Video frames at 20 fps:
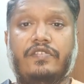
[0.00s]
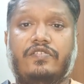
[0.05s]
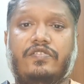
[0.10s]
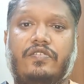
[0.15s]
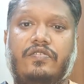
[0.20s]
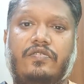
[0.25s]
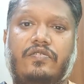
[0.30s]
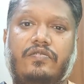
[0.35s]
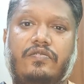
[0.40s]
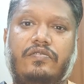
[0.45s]

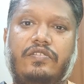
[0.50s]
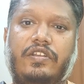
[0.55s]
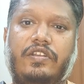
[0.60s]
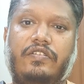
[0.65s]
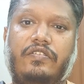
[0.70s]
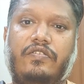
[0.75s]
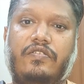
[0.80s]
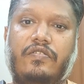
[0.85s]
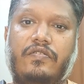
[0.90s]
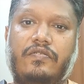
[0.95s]
So
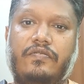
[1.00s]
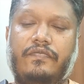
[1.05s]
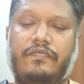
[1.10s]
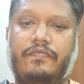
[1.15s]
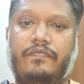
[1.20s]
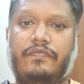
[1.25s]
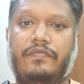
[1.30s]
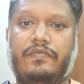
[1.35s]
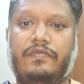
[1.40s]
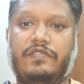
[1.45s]
there you go.
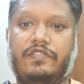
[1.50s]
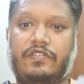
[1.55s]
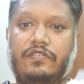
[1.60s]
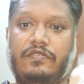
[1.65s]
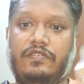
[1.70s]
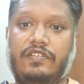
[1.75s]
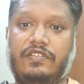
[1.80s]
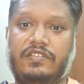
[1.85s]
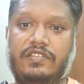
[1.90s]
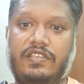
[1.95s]

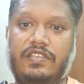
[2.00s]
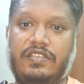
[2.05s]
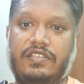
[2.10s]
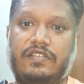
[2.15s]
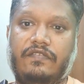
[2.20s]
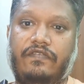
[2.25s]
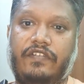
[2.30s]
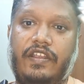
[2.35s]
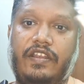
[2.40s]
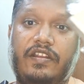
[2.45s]
So this
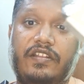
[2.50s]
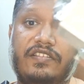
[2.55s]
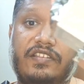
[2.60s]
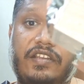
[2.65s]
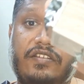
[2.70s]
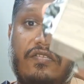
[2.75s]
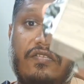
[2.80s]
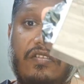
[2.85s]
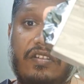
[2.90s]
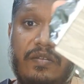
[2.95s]
is the
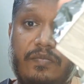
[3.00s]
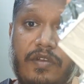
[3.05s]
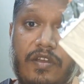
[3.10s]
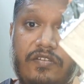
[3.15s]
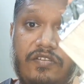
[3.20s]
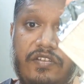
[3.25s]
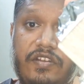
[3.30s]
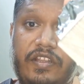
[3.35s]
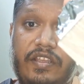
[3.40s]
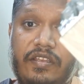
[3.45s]
fragrance I talked
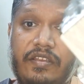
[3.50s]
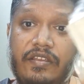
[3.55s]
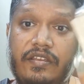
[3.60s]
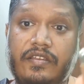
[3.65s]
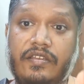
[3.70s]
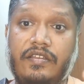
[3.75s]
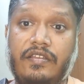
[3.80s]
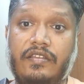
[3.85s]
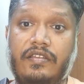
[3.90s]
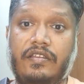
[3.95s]
about today,
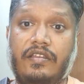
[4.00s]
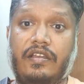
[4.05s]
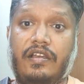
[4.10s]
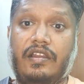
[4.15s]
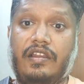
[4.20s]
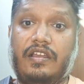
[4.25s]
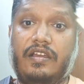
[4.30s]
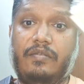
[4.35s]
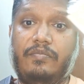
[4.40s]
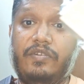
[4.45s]

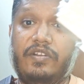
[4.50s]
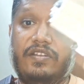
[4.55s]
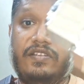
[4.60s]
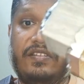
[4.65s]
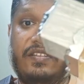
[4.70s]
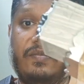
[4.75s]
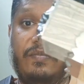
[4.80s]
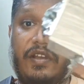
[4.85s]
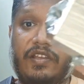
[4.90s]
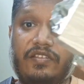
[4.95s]

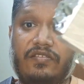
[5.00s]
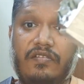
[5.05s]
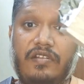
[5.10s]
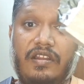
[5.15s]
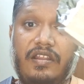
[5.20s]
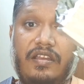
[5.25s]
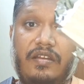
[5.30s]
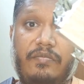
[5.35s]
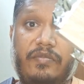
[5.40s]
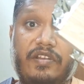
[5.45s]
Alhambras, Maison
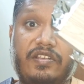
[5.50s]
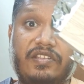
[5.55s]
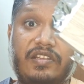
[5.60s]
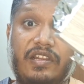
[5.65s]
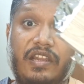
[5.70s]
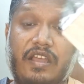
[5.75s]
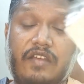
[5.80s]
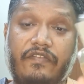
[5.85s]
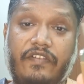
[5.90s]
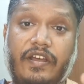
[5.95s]
Alhambra's
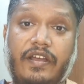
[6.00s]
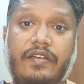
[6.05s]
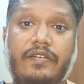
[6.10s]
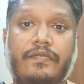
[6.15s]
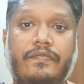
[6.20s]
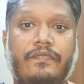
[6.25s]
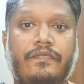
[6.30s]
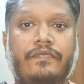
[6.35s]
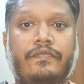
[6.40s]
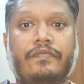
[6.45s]
Lava.
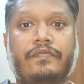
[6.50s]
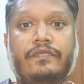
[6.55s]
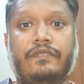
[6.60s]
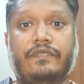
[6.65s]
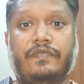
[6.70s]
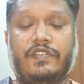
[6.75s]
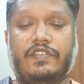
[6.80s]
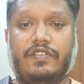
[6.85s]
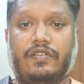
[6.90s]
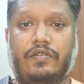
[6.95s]

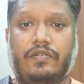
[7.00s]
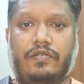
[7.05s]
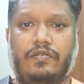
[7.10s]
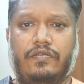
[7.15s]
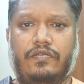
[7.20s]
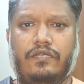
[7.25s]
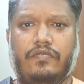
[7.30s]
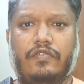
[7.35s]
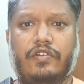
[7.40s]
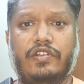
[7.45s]

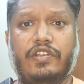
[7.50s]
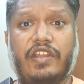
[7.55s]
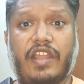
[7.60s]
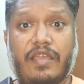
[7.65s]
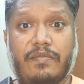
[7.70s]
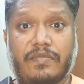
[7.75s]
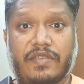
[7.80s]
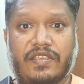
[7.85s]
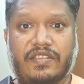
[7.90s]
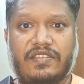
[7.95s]
So what did
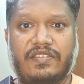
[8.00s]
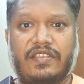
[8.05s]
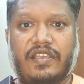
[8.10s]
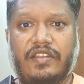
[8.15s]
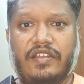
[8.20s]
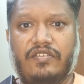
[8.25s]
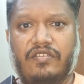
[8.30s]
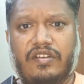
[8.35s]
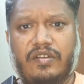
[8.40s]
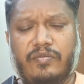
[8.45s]
I miss?
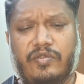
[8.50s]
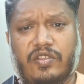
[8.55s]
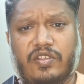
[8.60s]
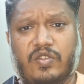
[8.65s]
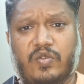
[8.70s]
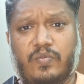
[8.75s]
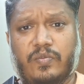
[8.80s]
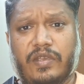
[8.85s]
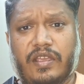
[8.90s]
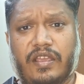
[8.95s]
I talked about the
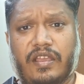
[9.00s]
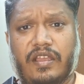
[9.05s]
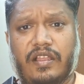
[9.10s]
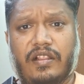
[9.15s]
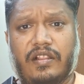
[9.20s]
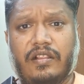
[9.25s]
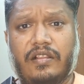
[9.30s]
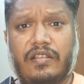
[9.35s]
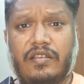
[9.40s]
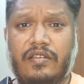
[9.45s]

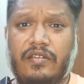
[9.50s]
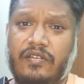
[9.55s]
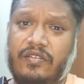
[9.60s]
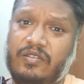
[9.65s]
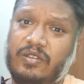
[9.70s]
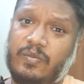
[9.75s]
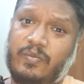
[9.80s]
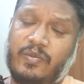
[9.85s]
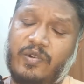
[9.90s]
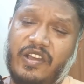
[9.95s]
smell,
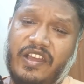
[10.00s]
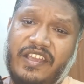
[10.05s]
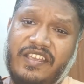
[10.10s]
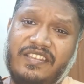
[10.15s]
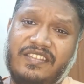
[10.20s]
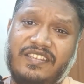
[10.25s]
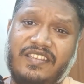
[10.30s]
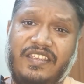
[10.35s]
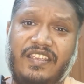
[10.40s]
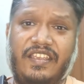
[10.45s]
the
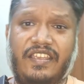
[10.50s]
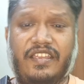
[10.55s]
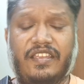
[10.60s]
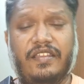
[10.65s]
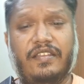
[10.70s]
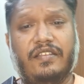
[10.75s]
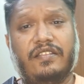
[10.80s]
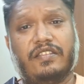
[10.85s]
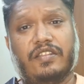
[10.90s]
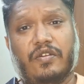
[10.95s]

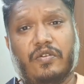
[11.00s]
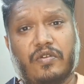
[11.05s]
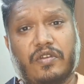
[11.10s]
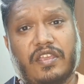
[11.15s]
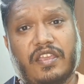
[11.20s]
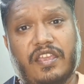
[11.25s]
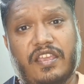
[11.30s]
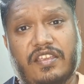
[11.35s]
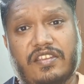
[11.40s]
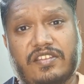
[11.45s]
pricing, the
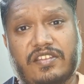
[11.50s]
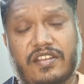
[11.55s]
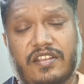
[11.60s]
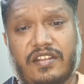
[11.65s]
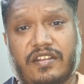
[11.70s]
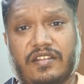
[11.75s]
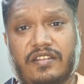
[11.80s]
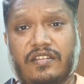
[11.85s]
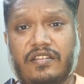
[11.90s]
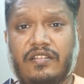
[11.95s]

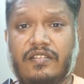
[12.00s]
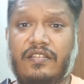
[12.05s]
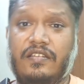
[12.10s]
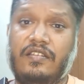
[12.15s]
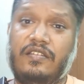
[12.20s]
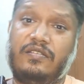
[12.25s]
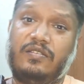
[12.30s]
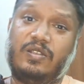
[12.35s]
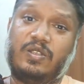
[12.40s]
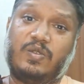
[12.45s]
occasion,
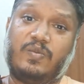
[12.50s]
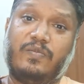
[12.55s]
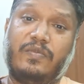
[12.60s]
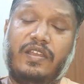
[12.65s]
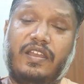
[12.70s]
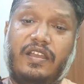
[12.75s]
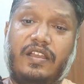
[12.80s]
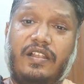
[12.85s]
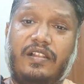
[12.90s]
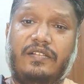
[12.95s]
the
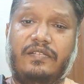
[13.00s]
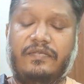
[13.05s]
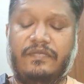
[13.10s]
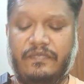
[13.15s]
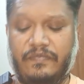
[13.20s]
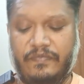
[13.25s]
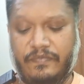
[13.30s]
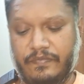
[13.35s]
smell.